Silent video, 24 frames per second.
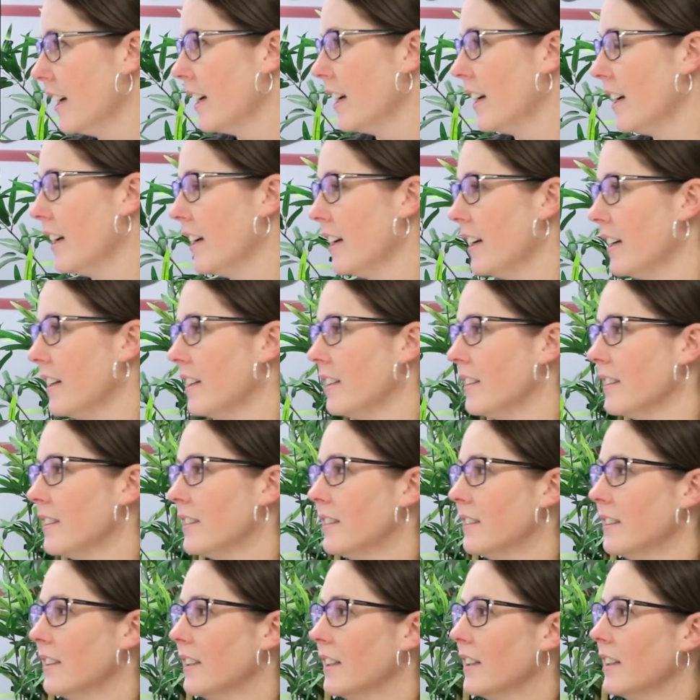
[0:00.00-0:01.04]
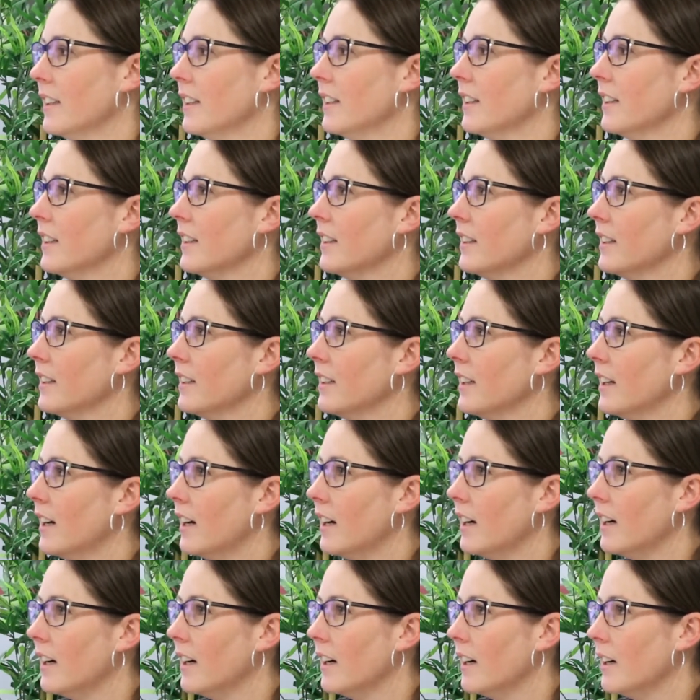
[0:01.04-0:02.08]
And
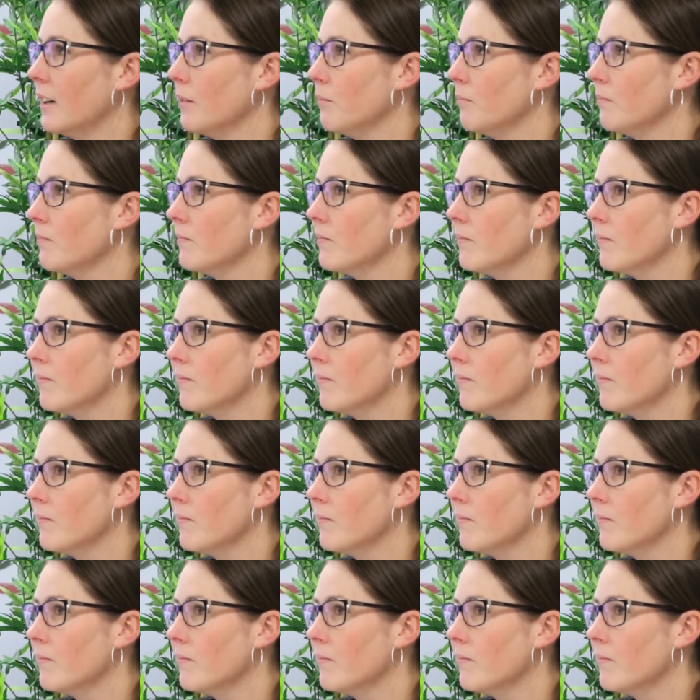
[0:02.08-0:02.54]
I